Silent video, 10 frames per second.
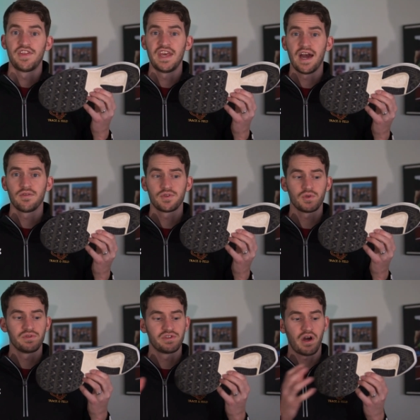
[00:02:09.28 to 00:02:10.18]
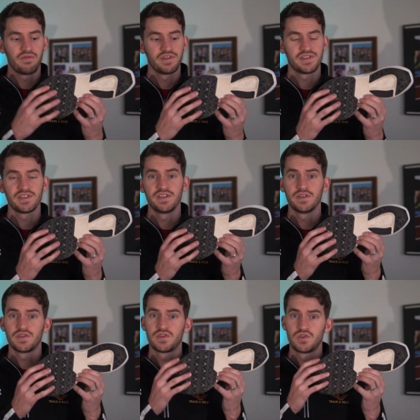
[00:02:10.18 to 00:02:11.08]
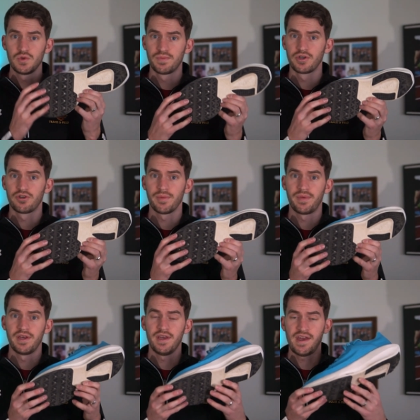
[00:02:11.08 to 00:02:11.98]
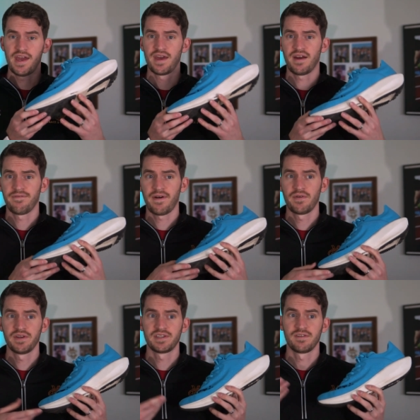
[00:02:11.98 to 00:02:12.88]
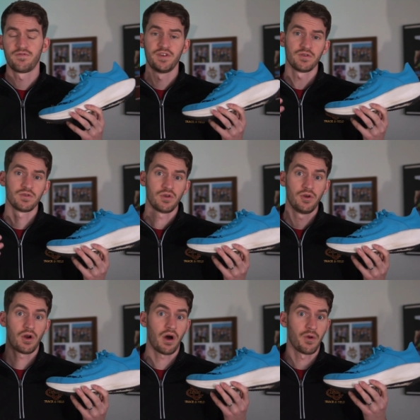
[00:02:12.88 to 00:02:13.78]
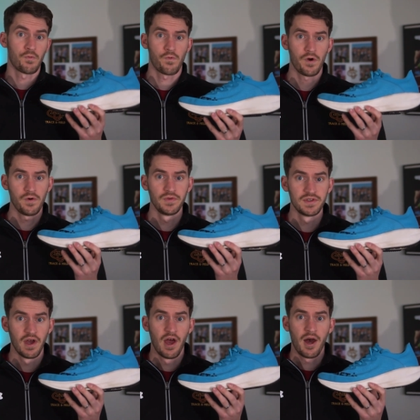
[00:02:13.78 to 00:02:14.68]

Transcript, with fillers: The outsole is obviously super grippy, and I found it to feel good on roads,